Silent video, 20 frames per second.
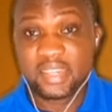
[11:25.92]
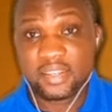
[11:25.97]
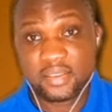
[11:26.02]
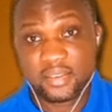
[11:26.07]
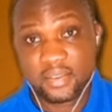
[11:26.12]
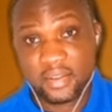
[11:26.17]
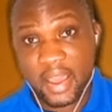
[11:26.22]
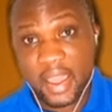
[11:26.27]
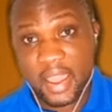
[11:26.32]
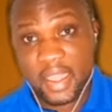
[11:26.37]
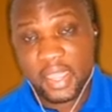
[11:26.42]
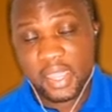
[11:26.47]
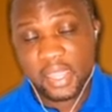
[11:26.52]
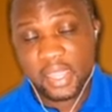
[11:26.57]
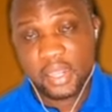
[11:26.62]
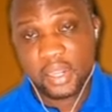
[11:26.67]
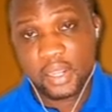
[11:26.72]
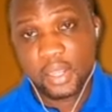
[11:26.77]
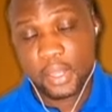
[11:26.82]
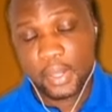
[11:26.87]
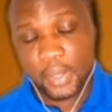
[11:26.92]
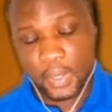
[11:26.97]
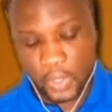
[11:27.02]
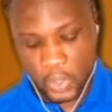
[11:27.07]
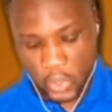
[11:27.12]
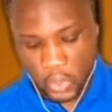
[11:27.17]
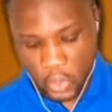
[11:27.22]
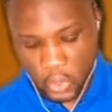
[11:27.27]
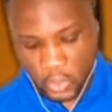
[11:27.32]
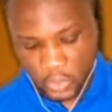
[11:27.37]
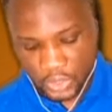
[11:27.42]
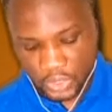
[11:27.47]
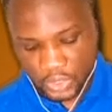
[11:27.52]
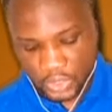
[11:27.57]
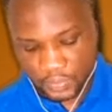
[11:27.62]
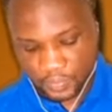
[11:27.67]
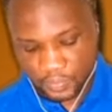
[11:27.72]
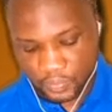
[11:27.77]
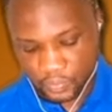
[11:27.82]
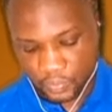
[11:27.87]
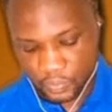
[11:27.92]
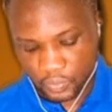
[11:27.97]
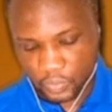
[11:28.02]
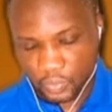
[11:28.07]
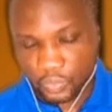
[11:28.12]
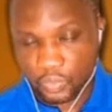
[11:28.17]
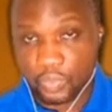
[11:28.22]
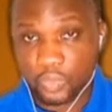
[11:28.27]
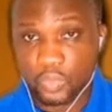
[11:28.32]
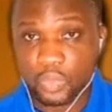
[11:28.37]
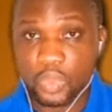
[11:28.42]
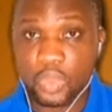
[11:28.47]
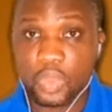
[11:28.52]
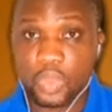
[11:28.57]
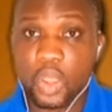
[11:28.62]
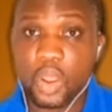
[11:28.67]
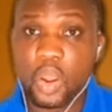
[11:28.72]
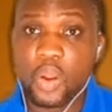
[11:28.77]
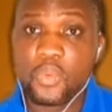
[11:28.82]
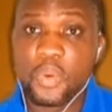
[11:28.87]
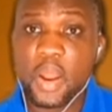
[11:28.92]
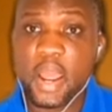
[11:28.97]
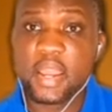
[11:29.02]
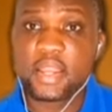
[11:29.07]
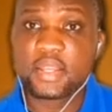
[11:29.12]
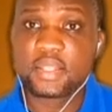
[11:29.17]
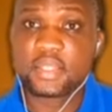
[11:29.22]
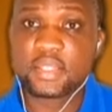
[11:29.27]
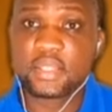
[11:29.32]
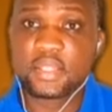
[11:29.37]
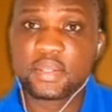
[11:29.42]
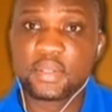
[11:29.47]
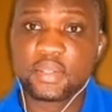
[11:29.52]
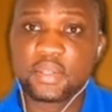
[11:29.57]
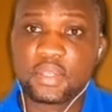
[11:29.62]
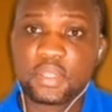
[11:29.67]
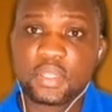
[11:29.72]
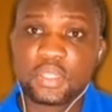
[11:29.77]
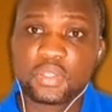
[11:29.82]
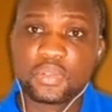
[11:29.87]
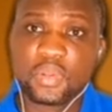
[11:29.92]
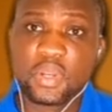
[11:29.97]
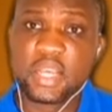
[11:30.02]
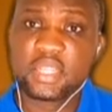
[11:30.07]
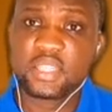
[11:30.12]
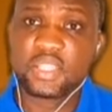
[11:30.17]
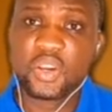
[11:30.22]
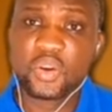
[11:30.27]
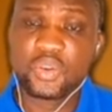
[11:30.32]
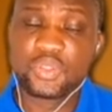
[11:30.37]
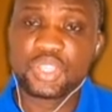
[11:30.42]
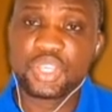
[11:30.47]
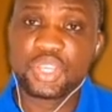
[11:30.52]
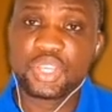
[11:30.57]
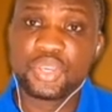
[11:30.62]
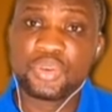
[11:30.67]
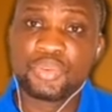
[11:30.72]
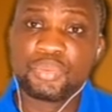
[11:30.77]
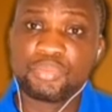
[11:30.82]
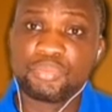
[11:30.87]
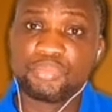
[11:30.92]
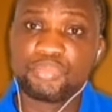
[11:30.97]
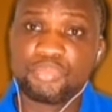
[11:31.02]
9 chord. All right, so let's continue.